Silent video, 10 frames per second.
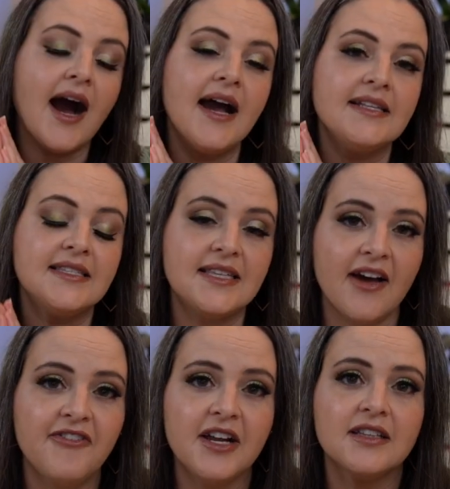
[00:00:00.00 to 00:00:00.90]
I
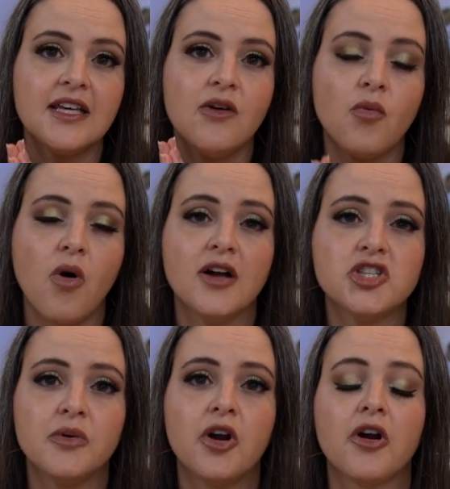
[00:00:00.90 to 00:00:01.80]
definitely want
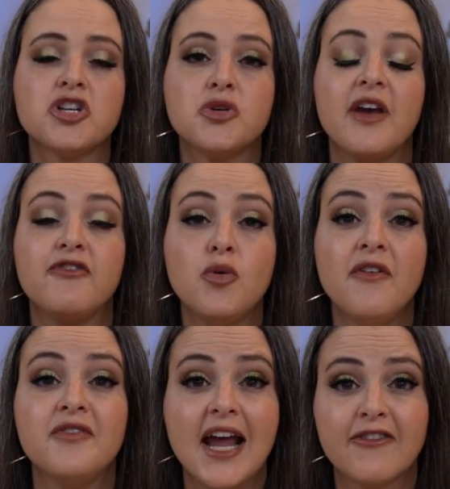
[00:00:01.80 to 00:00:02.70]
to encourage you, if you
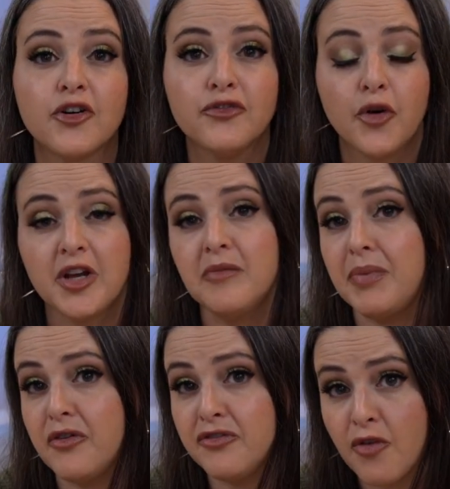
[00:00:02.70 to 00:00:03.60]
have never voted
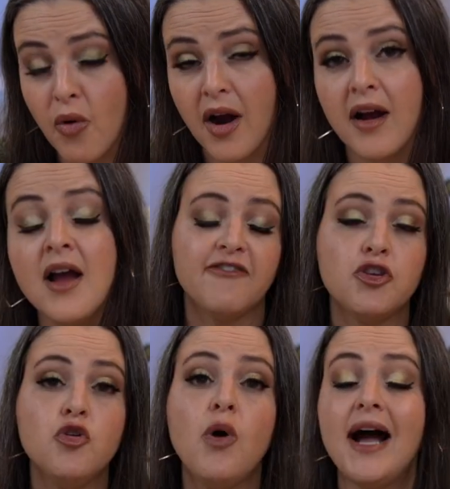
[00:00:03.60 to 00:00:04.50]
before, if
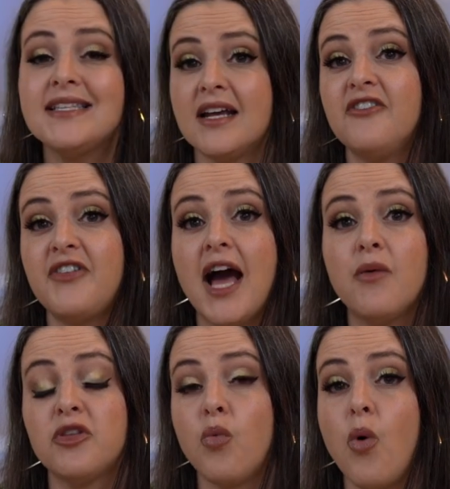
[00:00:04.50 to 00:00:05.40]
you identify
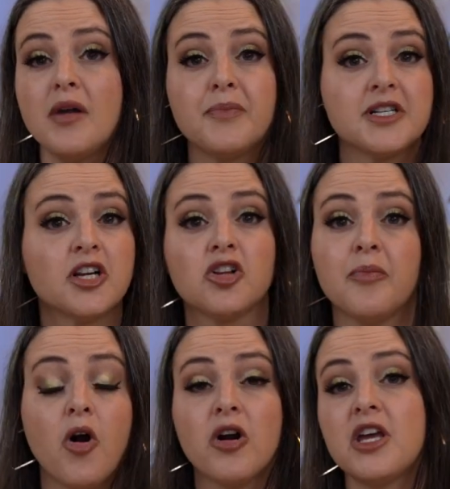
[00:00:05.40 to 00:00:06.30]
with one particular
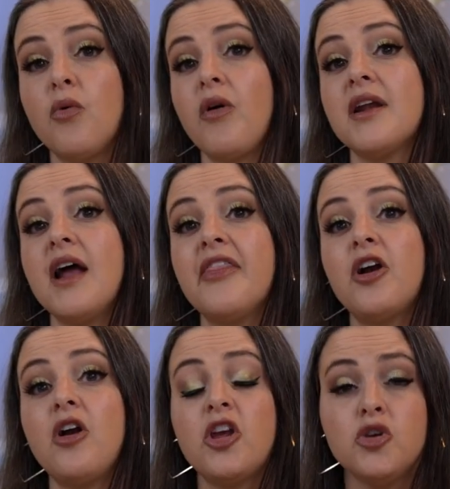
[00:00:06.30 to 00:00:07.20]
party or
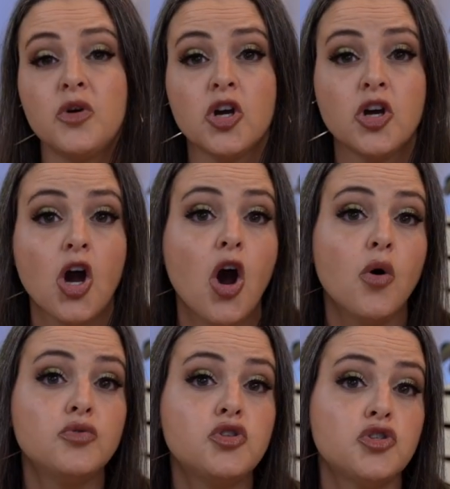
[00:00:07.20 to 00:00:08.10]
another, you can
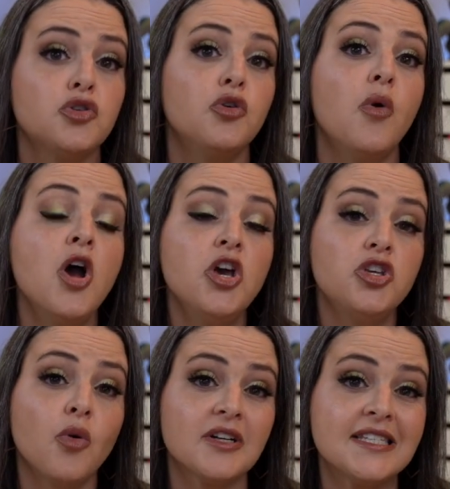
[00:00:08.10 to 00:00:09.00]
go to
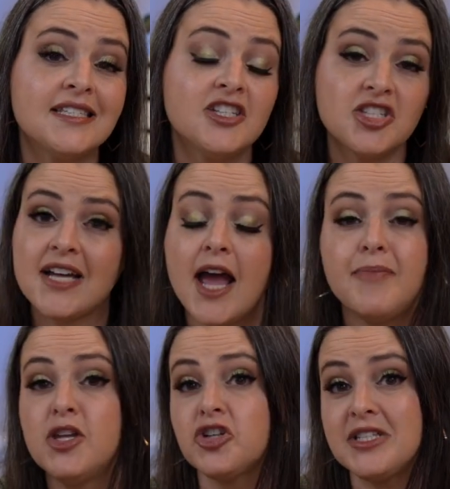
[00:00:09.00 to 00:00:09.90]
your, just type
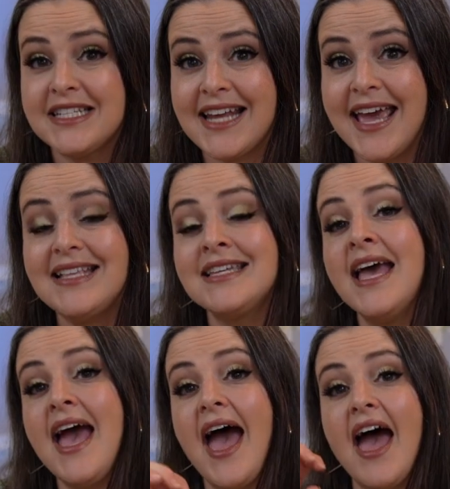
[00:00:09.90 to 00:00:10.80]
in your state
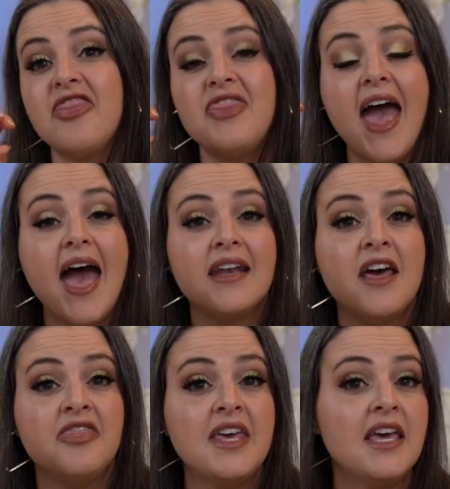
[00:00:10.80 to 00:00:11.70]
and
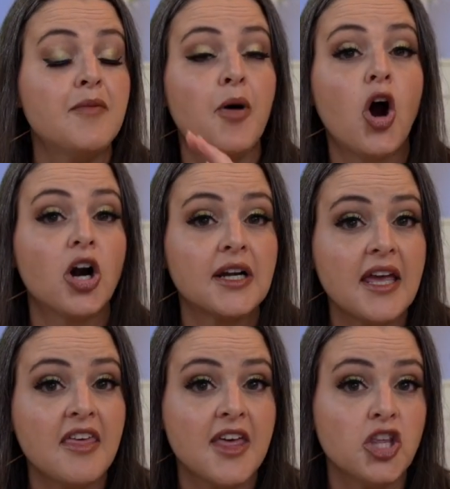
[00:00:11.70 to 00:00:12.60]
then the
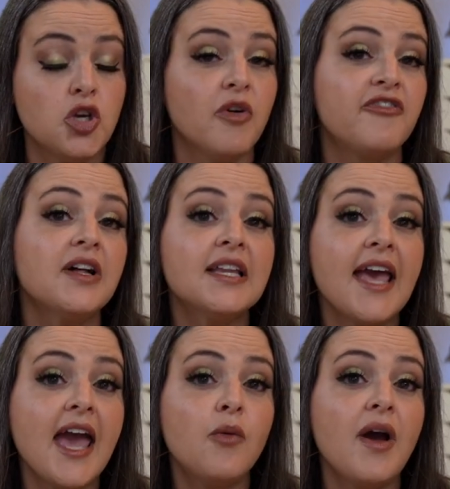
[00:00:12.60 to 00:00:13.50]
party that you
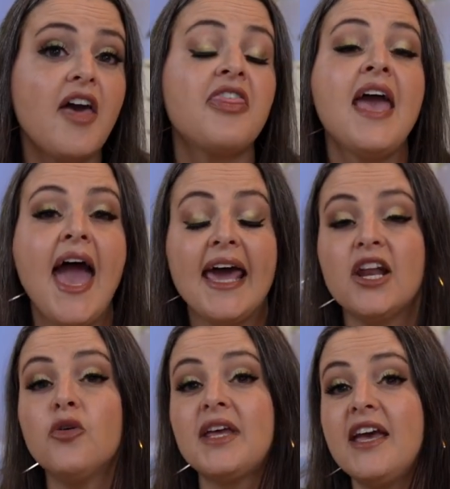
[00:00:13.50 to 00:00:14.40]
affiliate with, and
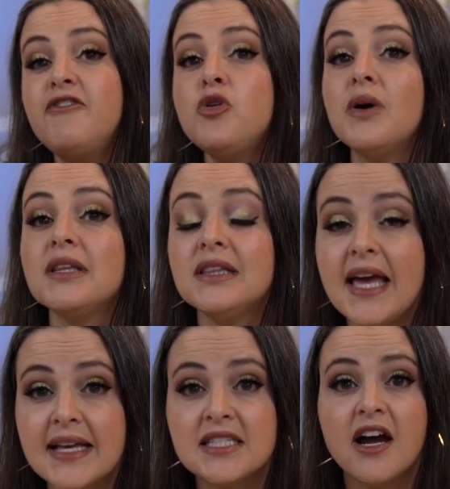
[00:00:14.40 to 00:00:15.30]
it'll give you a
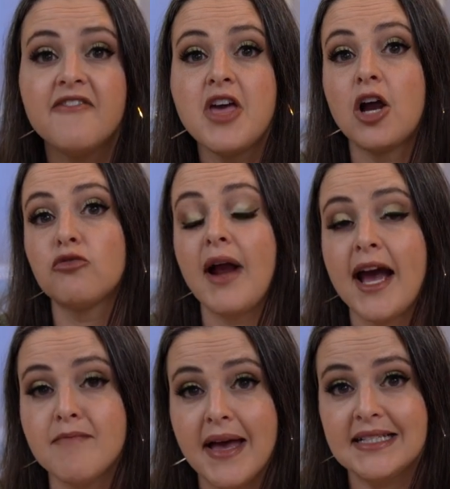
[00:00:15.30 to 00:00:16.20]
list of their
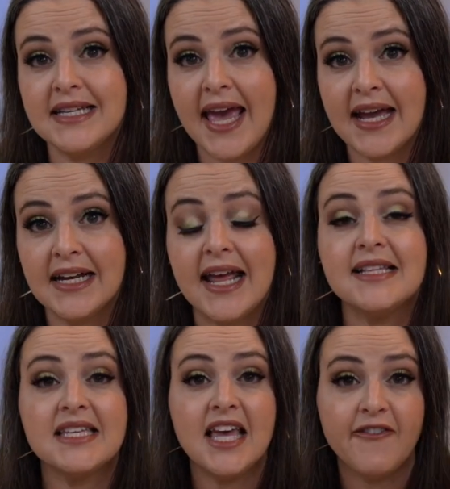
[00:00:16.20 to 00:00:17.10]
recommended
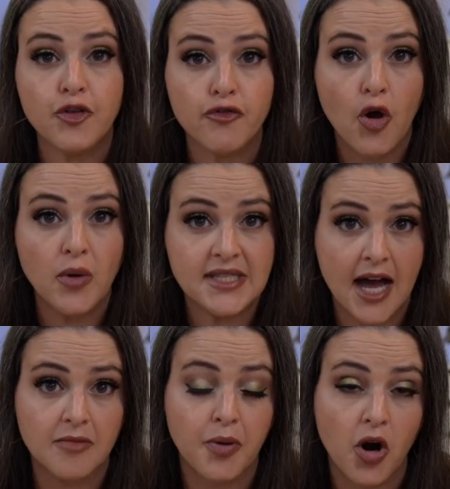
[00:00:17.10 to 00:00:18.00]
candidates if you vote
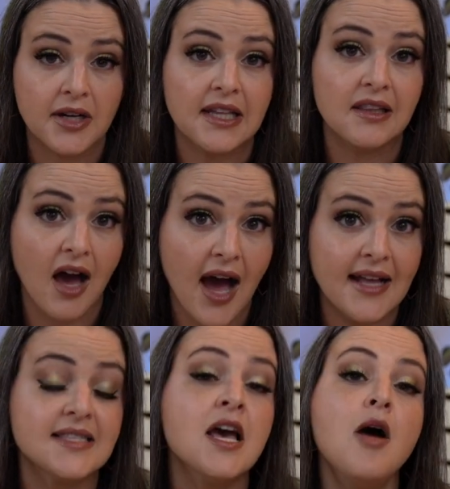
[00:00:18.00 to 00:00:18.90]
down party
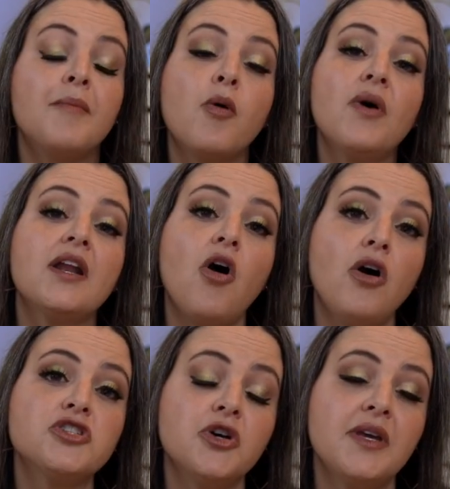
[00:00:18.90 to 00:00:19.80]
lines. But what it
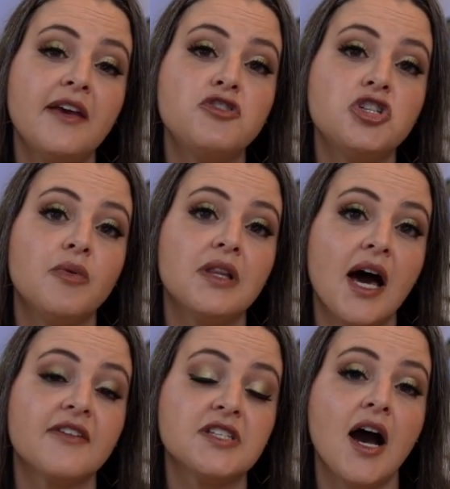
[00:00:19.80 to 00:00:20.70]
also gives you a lot of